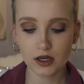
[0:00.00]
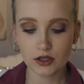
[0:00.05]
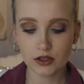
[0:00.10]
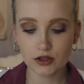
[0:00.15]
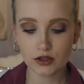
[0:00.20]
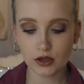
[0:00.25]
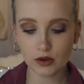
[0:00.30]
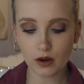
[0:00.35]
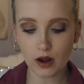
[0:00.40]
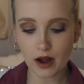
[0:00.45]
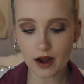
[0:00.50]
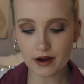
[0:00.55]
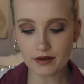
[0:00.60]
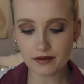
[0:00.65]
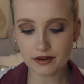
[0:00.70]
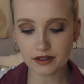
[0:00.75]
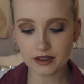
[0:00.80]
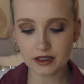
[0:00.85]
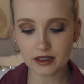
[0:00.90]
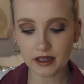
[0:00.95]
So I
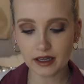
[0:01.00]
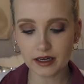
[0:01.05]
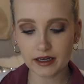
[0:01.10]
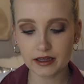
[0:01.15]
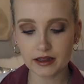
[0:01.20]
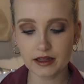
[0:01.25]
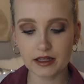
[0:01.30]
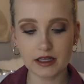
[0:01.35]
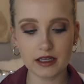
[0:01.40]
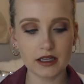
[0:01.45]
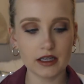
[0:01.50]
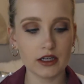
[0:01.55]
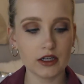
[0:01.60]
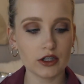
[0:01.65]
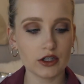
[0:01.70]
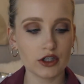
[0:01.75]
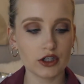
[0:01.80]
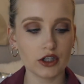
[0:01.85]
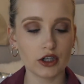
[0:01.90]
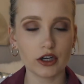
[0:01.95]
really like
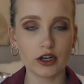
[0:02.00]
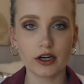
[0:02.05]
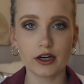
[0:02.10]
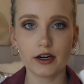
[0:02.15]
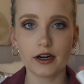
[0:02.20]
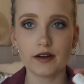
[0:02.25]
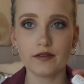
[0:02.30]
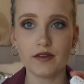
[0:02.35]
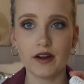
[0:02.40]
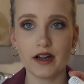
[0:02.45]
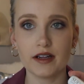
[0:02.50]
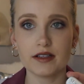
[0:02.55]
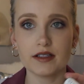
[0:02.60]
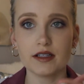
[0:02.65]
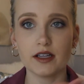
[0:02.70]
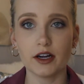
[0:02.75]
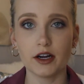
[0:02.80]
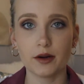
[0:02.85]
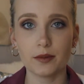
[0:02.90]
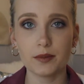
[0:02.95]
the Sugar Advanced
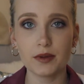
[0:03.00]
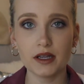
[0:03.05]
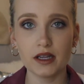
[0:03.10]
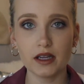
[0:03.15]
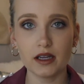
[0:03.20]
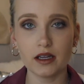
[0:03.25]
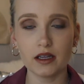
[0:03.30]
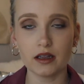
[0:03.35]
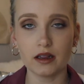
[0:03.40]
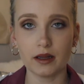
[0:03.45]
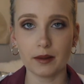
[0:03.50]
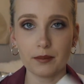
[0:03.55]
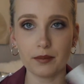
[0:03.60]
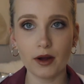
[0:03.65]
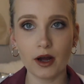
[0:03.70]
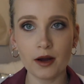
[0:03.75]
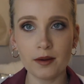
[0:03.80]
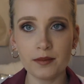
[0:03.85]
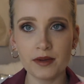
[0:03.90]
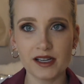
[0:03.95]
Therapy lip
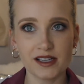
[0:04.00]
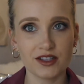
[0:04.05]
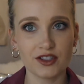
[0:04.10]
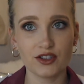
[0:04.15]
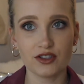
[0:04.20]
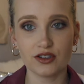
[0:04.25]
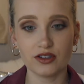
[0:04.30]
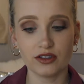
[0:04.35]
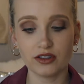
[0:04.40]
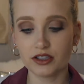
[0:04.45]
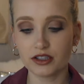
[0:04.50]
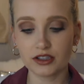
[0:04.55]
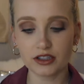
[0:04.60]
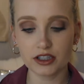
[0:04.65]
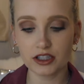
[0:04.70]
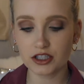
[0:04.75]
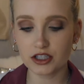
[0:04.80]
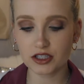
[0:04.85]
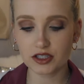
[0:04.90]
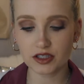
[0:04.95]
balm. It's
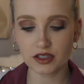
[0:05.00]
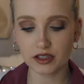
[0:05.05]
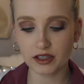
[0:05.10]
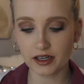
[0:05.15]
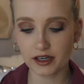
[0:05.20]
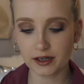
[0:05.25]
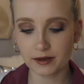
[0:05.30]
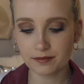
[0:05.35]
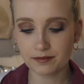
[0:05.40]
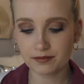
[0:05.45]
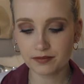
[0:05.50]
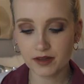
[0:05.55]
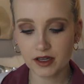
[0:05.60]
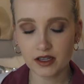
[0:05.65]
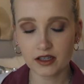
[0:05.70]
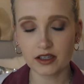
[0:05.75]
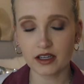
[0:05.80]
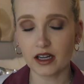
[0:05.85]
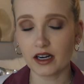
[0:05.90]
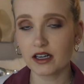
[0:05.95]
literally just clear,
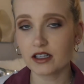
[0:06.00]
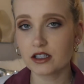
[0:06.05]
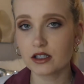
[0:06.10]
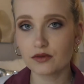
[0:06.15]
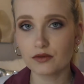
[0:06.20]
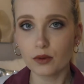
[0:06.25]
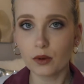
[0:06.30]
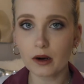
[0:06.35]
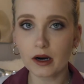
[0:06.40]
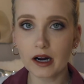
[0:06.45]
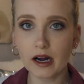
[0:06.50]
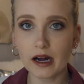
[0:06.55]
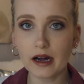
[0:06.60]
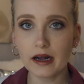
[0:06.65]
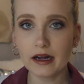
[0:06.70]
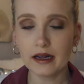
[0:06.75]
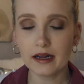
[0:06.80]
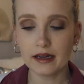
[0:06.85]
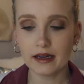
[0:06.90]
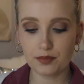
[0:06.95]
get at
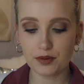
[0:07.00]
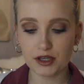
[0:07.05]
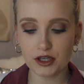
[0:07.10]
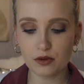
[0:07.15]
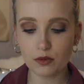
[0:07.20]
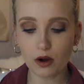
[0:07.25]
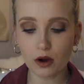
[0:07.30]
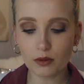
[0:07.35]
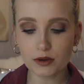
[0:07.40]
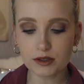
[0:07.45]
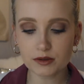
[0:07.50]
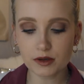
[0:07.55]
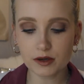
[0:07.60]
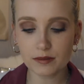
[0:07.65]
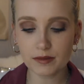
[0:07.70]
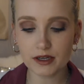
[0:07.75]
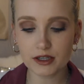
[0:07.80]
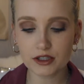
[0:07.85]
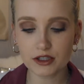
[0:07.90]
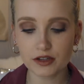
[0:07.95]
Sephora, but you always want
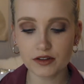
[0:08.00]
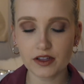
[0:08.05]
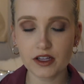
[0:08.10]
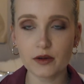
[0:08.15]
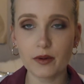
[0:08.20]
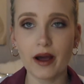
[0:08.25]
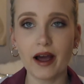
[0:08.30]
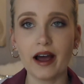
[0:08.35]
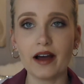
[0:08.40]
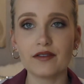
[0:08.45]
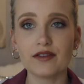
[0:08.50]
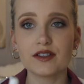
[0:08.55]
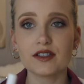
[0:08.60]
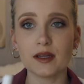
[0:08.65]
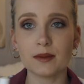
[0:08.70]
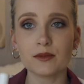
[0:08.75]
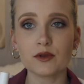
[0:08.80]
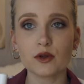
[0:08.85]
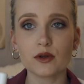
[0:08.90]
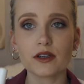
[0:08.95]
to make sure that you have
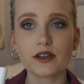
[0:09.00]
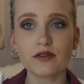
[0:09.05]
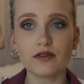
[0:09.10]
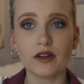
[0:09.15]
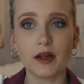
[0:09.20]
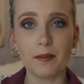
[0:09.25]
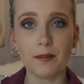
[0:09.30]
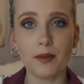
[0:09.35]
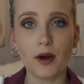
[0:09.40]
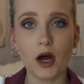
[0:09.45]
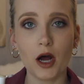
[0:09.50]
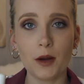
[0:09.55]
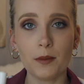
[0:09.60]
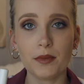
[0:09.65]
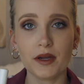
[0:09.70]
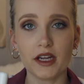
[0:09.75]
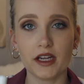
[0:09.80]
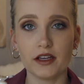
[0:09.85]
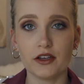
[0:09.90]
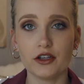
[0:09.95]
some sort of lip
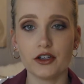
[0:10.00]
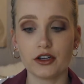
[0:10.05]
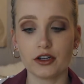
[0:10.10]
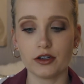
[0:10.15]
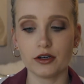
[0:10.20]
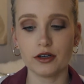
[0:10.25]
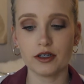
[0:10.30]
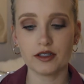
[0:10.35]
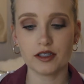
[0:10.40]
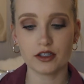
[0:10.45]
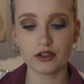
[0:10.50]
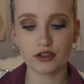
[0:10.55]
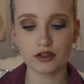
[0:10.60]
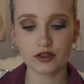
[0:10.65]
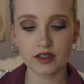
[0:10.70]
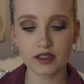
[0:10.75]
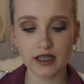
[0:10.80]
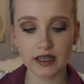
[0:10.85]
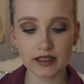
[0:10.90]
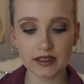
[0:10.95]
balm in your
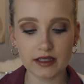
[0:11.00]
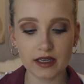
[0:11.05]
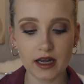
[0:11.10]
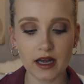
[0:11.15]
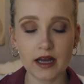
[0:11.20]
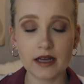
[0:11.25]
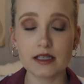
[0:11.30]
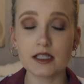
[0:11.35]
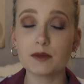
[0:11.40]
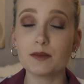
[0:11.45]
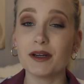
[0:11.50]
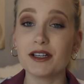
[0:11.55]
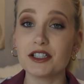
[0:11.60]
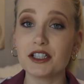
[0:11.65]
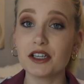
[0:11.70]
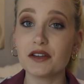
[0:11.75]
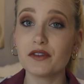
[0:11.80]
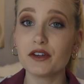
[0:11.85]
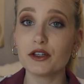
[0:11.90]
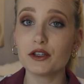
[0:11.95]
essentials kit,
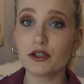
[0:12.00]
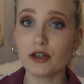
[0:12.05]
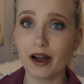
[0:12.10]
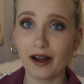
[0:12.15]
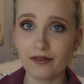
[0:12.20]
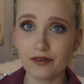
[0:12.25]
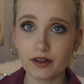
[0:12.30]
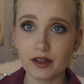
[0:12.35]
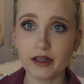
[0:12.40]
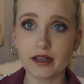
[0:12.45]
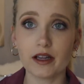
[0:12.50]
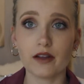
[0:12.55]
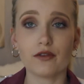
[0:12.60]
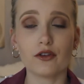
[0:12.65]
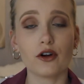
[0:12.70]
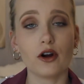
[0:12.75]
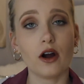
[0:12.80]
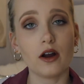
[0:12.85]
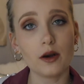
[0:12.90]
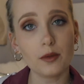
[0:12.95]
especially if you're traveling, if
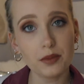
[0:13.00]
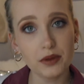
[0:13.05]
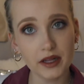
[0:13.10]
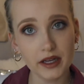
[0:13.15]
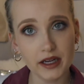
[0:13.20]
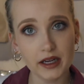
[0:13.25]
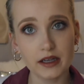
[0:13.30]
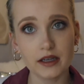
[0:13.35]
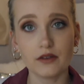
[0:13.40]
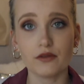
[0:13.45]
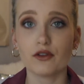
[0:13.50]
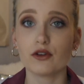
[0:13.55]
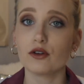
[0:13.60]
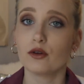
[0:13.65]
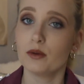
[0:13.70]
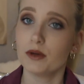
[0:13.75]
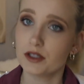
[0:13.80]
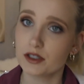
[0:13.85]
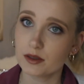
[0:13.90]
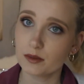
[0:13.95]
you're on a plane, if you're
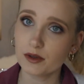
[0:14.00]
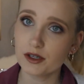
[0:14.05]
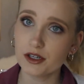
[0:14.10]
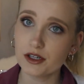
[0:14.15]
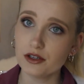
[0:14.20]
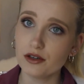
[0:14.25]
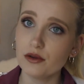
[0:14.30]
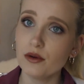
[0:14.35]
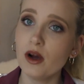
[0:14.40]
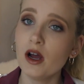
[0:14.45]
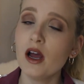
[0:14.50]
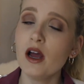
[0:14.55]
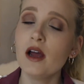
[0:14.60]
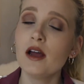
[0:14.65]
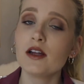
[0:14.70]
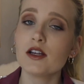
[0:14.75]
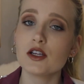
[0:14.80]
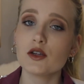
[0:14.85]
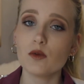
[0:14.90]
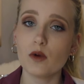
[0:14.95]
going somewhere new.
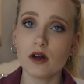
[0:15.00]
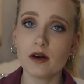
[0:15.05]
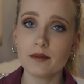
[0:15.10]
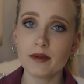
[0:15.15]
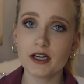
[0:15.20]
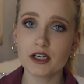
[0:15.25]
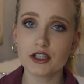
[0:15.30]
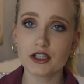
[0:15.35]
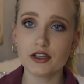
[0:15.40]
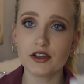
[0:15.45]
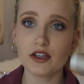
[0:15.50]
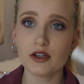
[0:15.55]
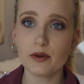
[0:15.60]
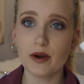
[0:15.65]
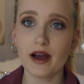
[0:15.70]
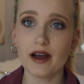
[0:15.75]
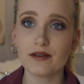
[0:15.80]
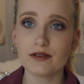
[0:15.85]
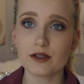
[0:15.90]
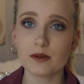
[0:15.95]
You want to make sure that you
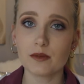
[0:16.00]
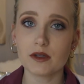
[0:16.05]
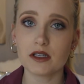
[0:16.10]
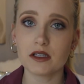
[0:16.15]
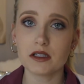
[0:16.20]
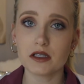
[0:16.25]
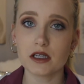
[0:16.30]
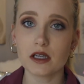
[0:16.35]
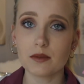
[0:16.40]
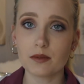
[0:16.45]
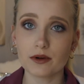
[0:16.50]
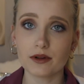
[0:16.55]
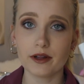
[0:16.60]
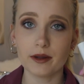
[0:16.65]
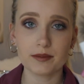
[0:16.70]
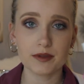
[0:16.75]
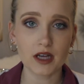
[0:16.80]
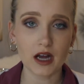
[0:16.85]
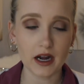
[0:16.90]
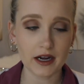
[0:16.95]
have something to keep your
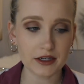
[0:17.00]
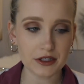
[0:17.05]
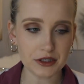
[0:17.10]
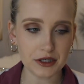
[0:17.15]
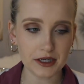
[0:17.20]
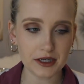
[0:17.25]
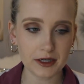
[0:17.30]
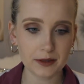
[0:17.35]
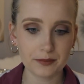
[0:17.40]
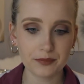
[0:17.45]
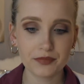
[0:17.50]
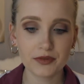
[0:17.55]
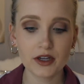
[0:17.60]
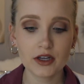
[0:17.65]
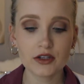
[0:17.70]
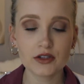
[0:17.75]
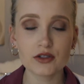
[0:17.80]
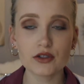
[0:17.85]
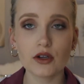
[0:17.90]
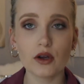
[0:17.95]
lips hydrated.
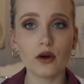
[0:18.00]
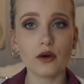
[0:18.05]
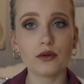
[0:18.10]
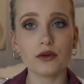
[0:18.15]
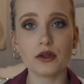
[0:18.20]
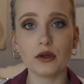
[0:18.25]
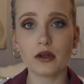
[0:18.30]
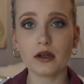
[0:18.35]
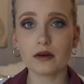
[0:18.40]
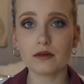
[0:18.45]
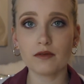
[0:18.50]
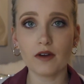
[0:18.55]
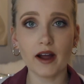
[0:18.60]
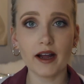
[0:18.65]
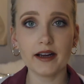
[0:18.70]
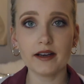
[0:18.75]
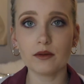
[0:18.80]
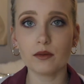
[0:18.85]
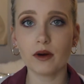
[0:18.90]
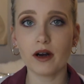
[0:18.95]
So you can
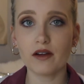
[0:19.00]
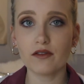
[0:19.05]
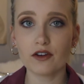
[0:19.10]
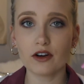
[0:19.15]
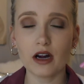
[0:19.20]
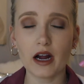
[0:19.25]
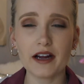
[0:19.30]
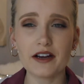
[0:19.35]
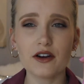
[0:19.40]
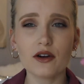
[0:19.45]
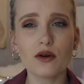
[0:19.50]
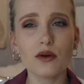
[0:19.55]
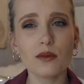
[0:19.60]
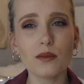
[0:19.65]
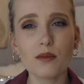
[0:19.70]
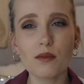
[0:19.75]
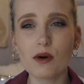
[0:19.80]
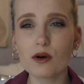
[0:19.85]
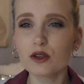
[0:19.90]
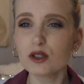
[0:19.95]
find whatever. I know
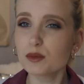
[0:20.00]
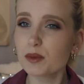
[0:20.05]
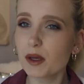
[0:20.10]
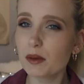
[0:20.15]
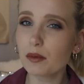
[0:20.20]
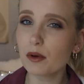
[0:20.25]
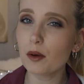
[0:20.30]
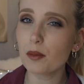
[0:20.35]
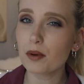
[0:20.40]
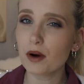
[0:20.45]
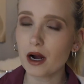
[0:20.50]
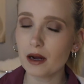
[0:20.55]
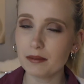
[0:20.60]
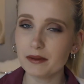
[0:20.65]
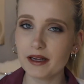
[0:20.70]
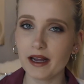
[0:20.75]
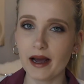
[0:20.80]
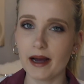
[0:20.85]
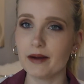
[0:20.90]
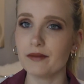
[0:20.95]
most people
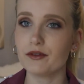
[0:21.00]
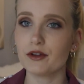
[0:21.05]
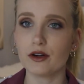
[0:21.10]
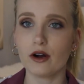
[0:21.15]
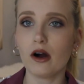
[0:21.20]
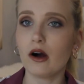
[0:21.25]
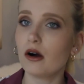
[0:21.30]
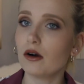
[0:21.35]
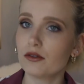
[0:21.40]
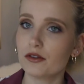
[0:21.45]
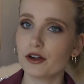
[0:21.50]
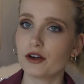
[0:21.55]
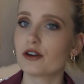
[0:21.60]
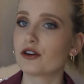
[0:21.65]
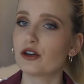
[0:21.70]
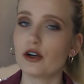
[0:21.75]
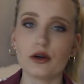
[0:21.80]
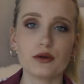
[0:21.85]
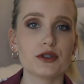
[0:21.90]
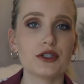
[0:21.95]
probably have their
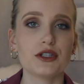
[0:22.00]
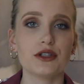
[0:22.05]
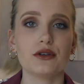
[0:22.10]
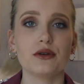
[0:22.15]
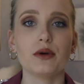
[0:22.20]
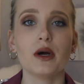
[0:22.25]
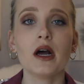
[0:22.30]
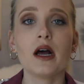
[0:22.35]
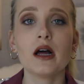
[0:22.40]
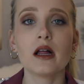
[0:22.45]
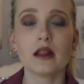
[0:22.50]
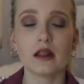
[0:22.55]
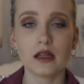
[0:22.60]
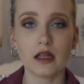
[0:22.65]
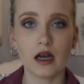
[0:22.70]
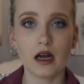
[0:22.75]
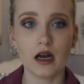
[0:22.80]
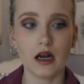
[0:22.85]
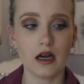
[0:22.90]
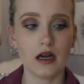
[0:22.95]
go-to
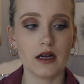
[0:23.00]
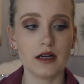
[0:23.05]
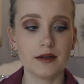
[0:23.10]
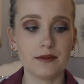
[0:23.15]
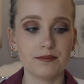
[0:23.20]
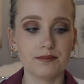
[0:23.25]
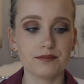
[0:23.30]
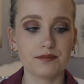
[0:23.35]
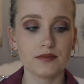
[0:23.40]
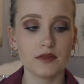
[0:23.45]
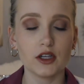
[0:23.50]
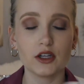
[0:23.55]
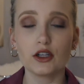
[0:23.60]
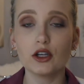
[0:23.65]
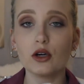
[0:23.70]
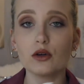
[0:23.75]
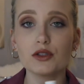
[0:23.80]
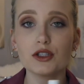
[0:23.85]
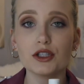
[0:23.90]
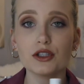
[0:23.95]

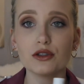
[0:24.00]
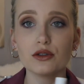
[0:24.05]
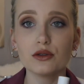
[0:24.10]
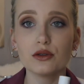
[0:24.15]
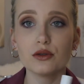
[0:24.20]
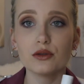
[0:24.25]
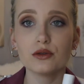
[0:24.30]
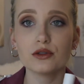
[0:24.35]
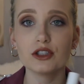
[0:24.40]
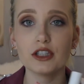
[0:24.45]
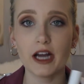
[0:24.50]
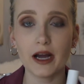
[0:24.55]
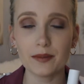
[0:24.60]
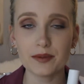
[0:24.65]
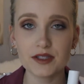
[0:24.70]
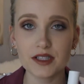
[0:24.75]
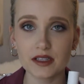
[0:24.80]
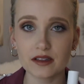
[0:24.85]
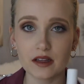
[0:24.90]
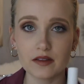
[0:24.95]

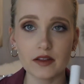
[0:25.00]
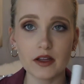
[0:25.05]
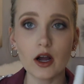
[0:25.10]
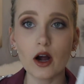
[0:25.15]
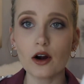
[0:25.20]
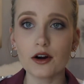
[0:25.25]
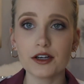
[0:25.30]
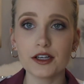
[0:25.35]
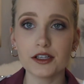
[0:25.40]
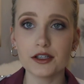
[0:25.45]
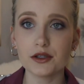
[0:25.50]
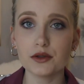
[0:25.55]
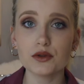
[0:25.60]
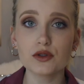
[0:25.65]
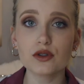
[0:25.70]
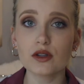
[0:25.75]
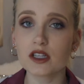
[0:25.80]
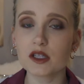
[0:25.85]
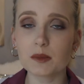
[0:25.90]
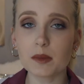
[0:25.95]
chapstick that they already
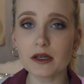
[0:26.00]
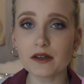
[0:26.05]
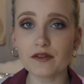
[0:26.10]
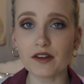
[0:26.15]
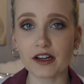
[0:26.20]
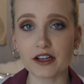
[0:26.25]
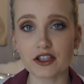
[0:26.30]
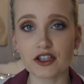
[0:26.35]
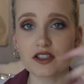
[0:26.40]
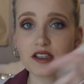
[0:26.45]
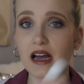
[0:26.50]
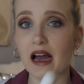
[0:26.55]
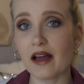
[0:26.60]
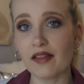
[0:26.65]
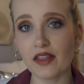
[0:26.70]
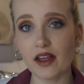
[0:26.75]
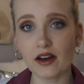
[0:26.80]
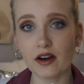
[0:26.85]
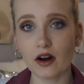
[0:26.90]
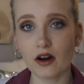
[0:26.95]
use, so that's perfect. Just
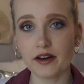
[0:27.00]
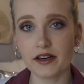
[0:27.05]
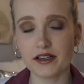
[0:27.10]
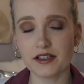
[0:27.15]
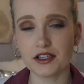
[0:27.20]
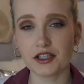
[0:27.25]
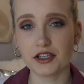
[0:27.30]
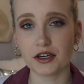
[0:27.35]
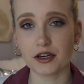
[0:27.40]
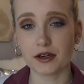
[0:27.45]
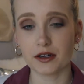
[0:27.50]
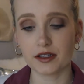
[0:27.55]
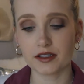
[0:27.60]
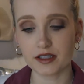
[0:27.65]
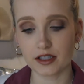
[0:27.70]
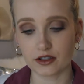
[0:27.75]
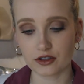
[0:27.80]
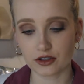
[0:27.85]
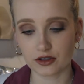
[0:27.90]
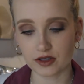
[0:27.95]
add that on into your
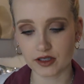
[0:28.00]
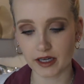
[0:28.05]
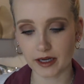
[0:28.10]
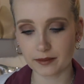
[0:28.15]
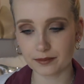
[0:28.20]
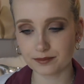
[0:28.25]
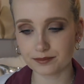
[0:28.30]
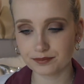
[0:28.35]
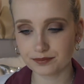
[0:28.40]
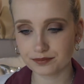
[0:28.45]
essentials kit.